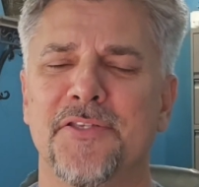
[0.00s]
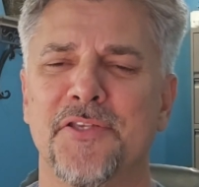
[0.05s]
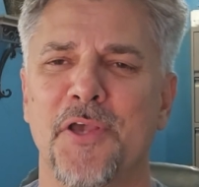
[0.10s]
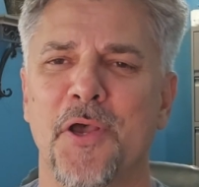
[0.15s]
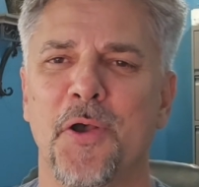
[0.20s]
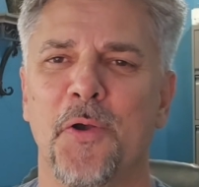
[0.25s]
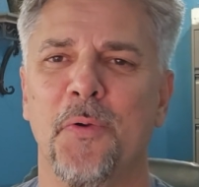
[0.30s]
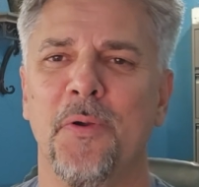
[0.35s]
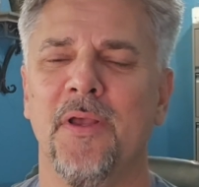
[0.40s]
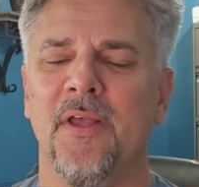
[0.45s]

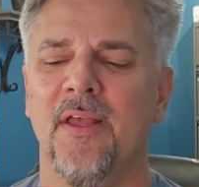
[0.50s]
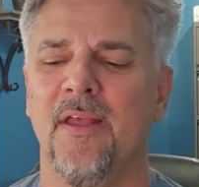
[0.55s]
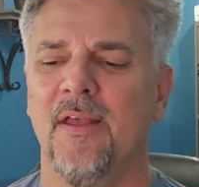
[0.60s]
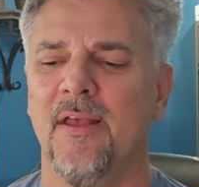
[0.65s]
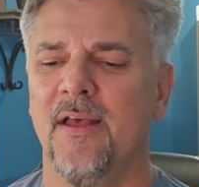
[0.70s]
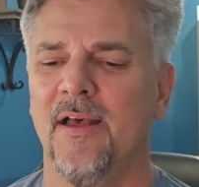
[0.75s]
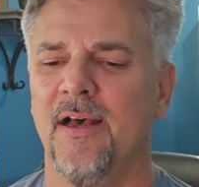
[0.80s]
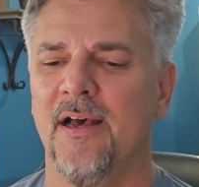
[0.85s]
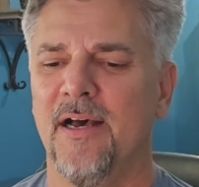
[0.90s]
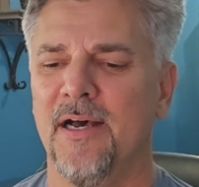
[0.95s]
So
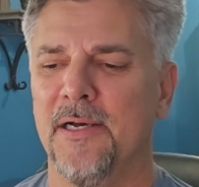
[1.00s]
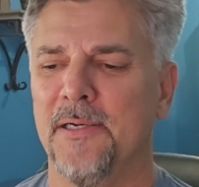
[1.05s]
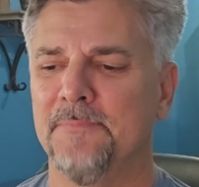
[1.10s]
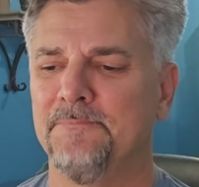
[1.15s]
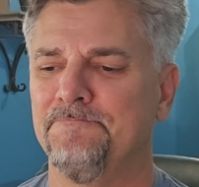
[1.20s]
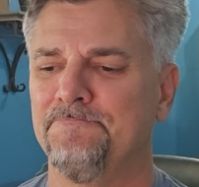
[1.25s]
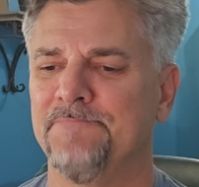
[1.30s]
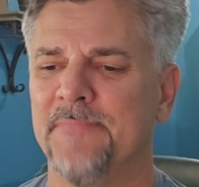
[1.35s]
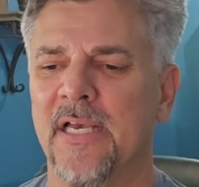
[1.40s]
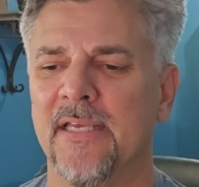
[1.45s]

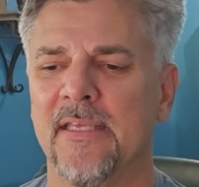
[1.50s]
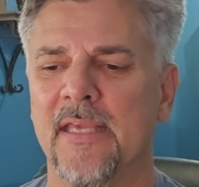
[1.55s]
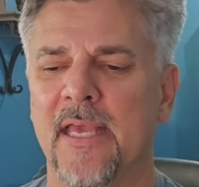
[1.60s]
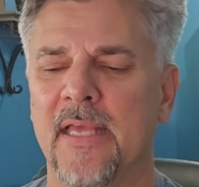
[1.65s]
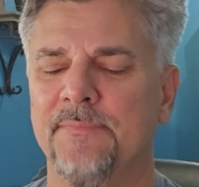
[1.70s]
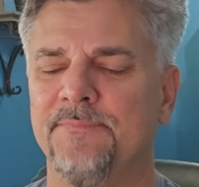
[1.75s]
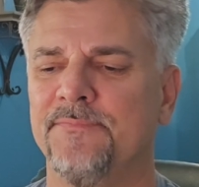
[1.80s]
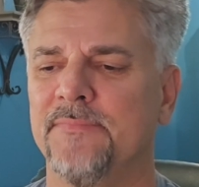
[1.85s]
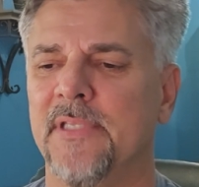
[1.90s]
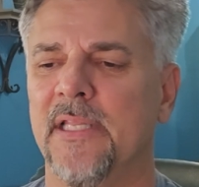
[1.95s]

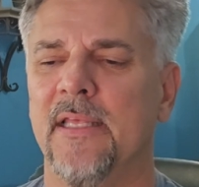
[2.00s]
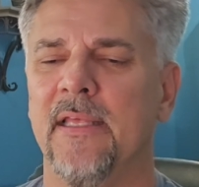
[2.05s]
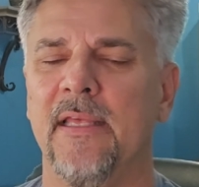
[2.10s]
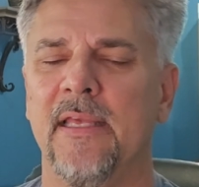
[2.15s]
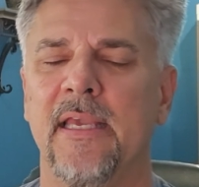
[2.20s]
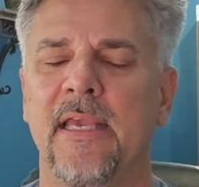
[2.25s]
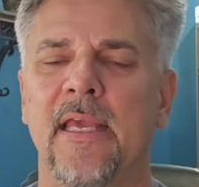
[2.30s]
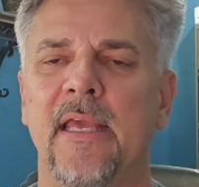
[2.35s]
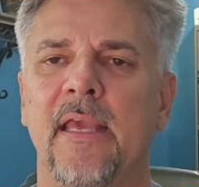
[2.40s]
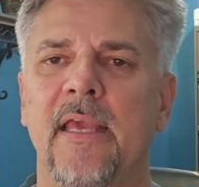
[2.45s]
again,
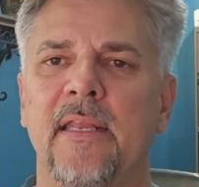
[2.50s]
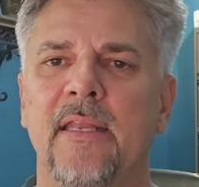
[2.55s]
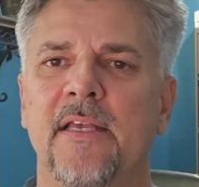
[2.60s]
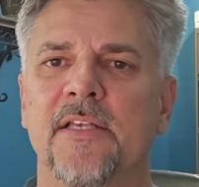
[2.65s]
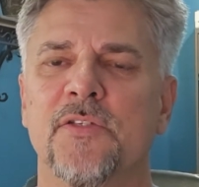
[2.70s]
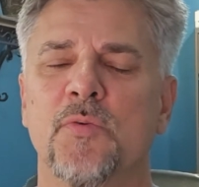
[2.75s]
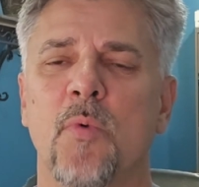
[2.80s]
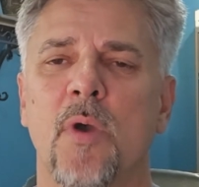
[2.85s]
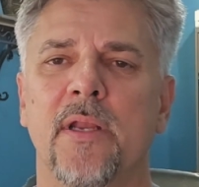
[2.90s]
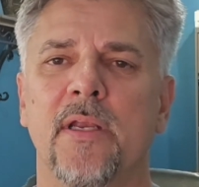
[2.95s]
it
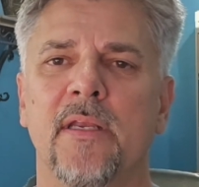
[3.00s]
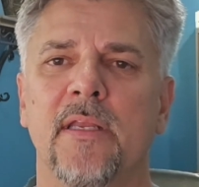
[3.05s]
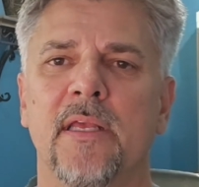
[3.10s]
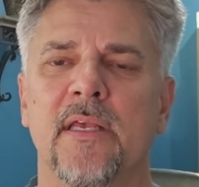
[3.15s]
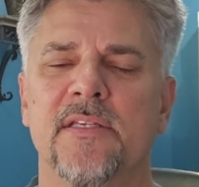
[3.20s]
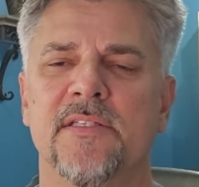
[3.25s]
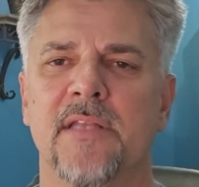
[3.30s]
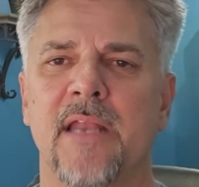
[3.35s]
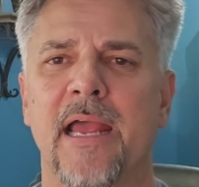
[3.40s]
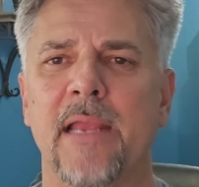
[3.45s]
is what it
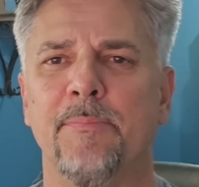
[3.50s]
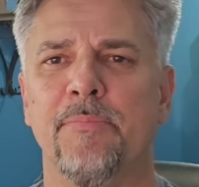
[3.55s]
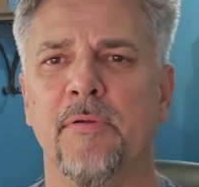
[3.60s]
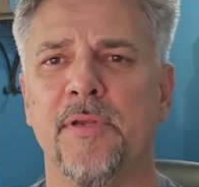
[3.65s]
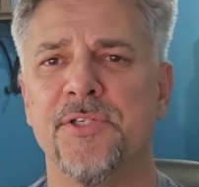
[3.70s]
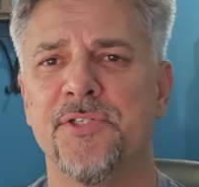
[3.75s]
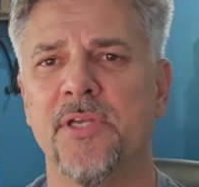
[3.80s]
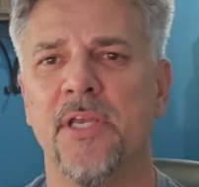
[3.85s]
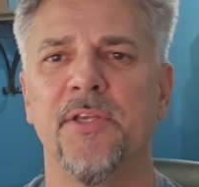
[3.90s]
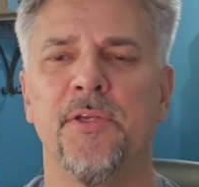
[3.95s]
is, and I
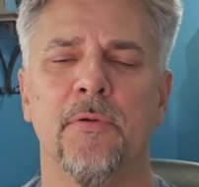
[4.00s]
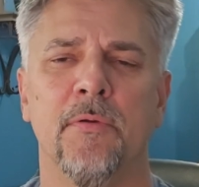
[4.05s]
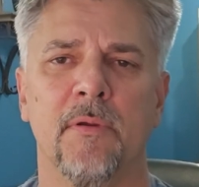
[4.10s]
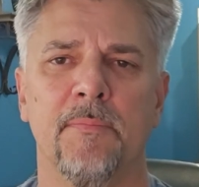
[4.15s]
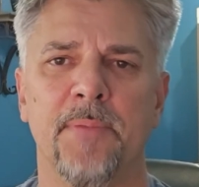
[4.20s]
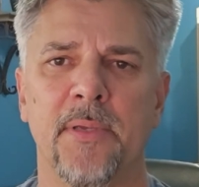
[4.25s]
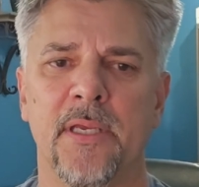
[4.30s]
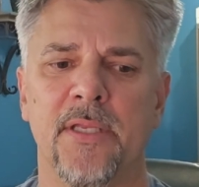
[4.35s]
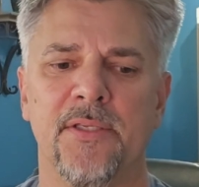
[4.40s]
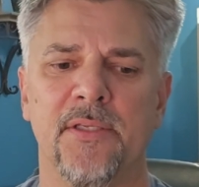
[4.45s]
appreciate your
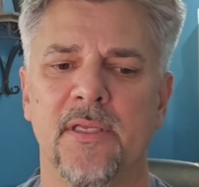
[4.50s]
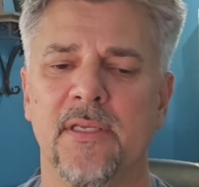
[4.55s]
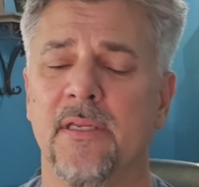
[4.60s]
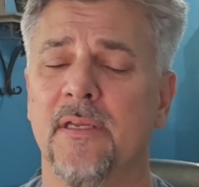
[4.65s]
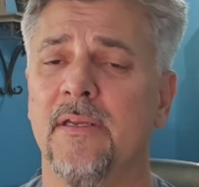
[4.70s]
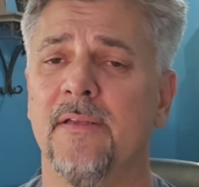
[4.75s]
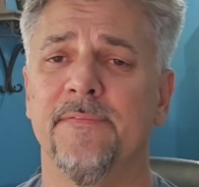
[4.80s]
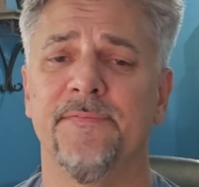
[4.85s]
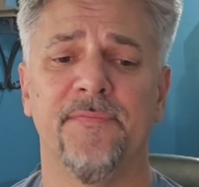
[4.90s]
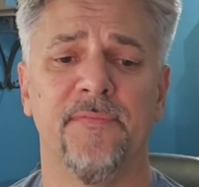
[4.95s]
opinion.
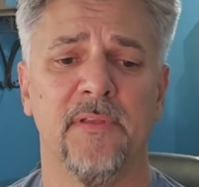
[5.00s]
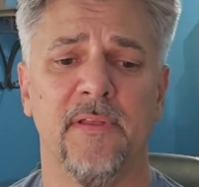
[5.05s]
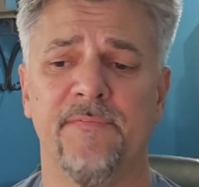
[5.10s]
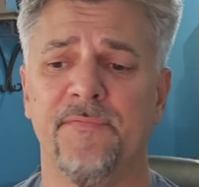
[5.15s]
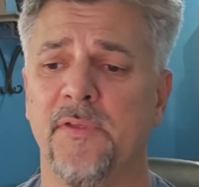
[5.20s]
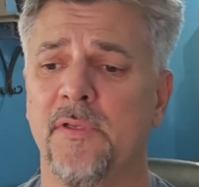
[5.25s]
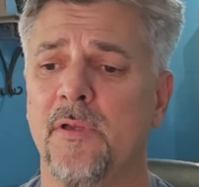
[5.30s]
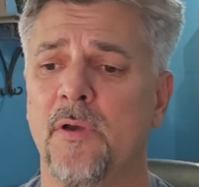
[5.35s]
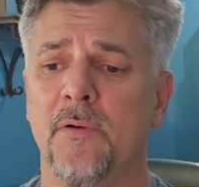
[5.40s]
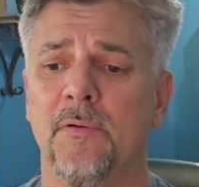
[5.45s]
And
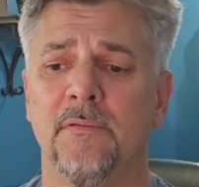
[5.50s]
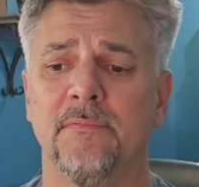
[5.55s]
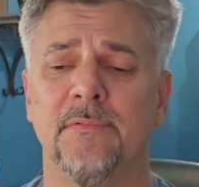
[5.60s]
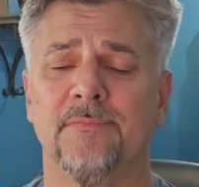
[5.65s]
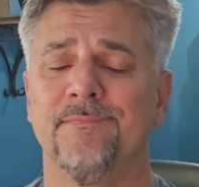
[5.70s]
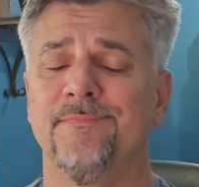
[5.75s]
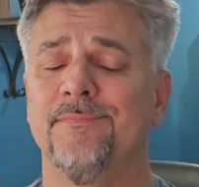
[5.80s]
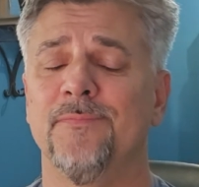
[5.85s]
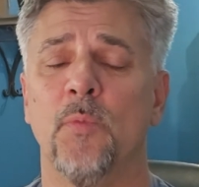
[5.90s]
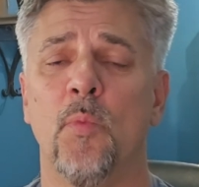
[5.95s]
if you don't
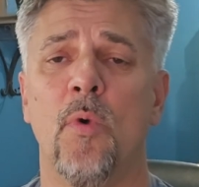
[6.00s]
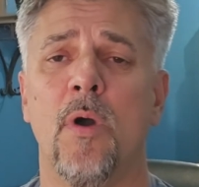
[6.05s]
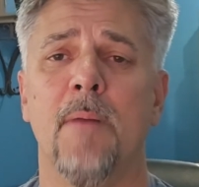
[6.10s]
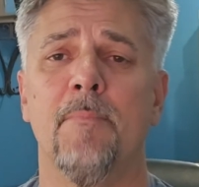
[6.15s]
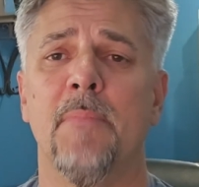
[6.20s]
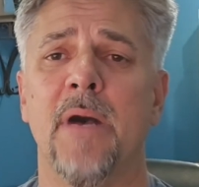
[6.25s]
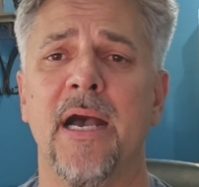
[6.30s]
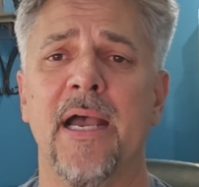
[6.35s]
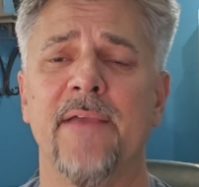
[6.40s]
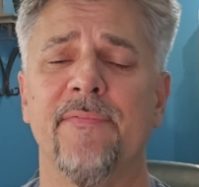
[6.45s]

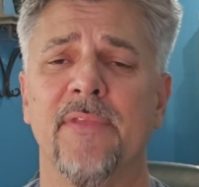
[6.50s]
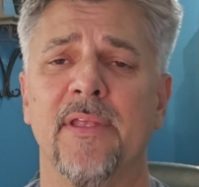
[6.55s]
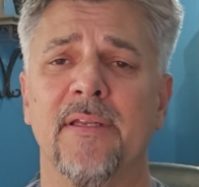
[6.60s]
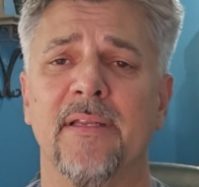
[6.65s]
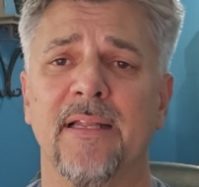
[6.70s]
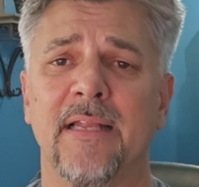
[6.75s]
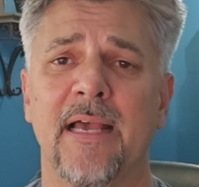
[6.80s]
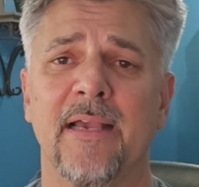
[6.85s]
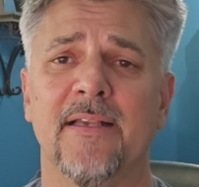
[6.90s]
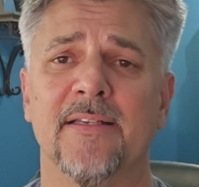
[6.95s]
want mine,
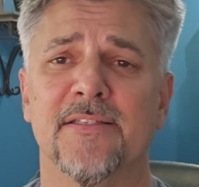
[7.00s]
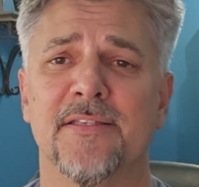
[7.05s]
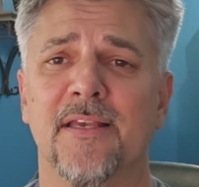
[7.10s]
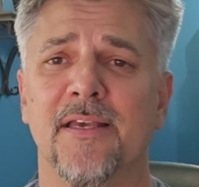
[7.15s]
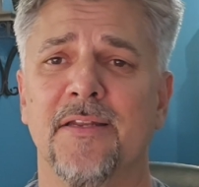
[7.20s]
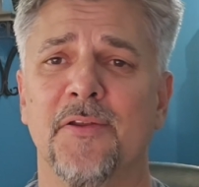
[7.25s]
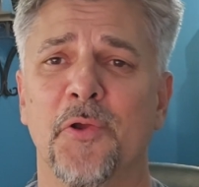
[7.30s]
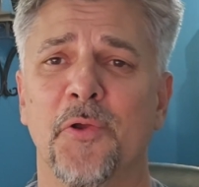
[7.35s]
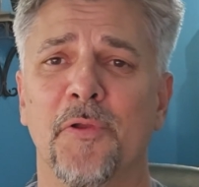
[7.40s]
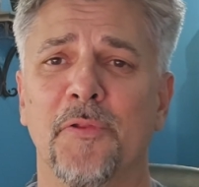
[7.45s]
then like I
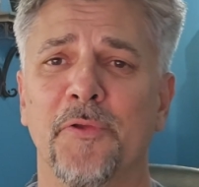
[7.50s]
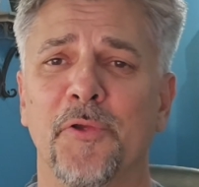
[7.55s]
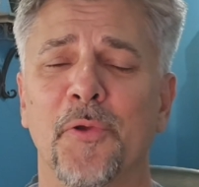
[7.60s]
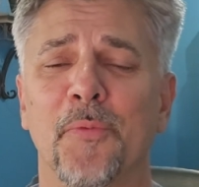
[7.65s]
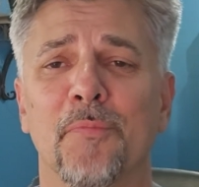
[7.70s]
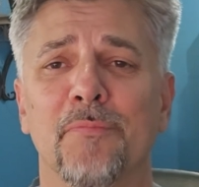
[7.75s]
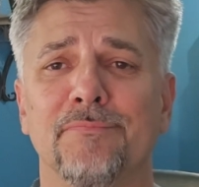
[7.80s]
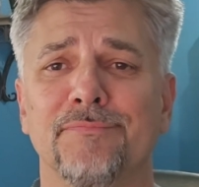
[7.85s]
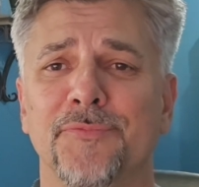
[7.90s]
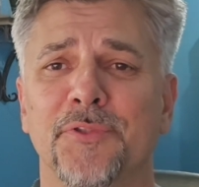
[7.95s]
said
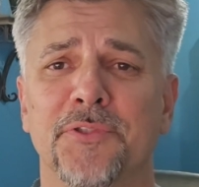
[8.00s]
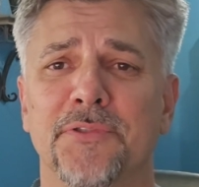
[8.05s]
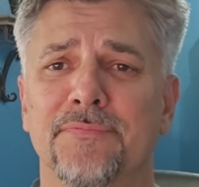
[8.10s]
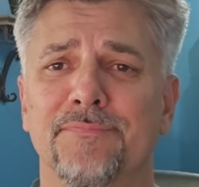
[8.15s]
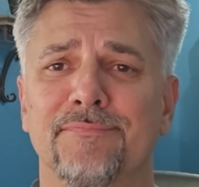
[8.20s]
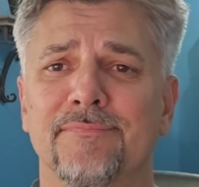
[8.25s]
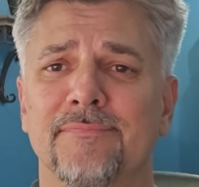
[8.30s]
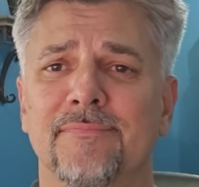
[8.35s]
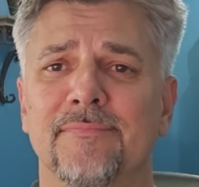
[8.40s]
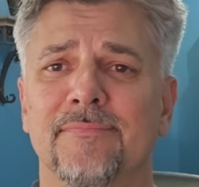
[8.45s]
earlier,
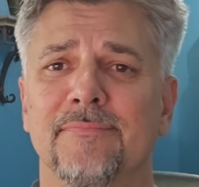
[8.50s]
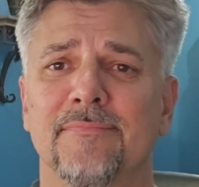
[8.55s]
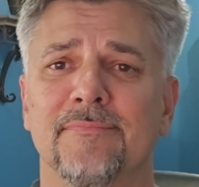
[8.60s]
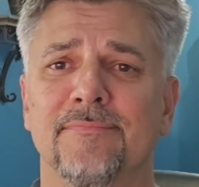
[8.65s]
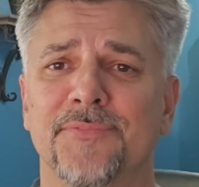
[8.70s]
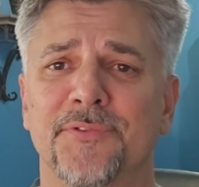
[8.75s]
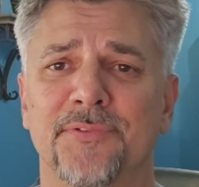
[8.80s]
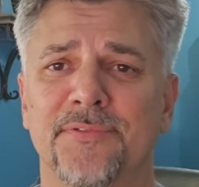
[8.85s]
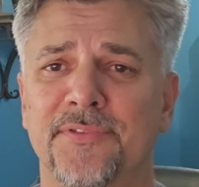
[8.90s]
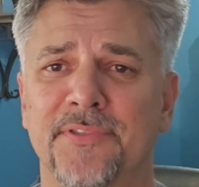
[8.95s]
just
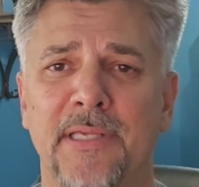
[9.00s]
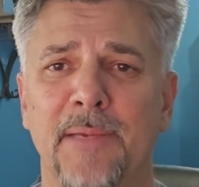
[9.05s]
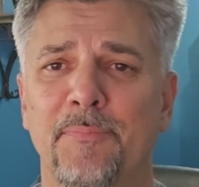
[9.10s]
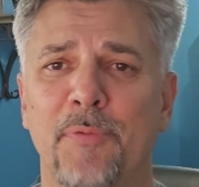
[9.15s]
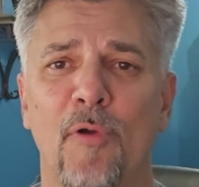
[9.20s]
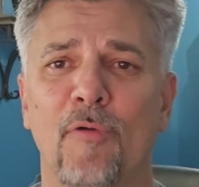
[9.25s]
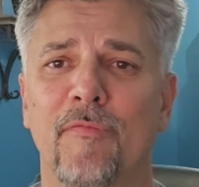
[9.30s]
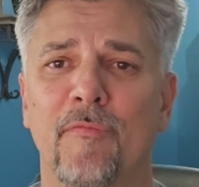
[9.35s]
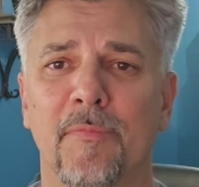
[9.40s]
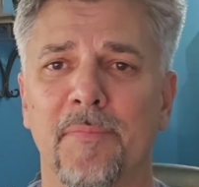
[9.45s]

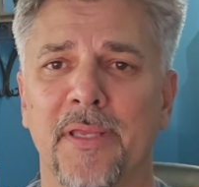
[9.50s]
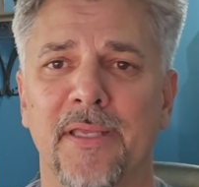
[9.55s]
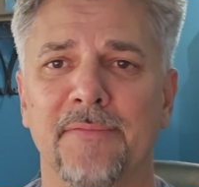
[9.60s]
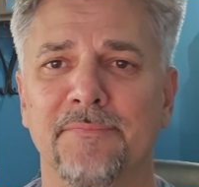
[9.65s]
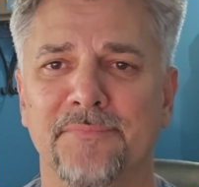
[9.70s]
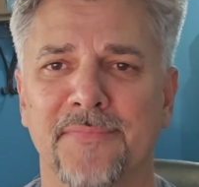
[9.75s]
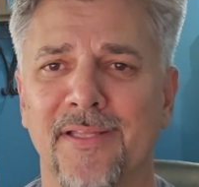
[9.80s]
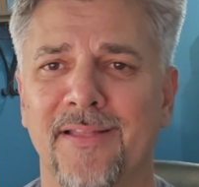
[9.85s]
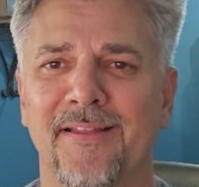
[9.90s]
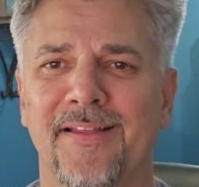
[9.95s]
skip over
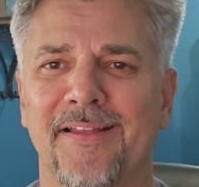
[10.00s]
me.